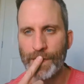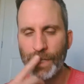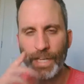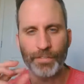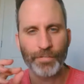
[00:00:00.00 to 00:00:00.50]

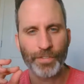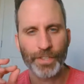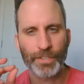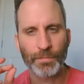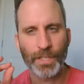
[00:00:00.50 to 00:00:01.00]
kind of
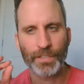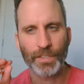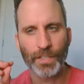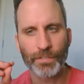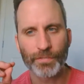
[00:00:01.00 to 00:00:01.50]
think to
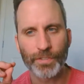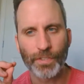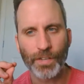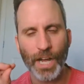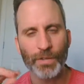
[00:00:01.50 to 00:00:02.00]
myself,
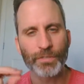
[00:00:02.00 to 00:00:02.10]
I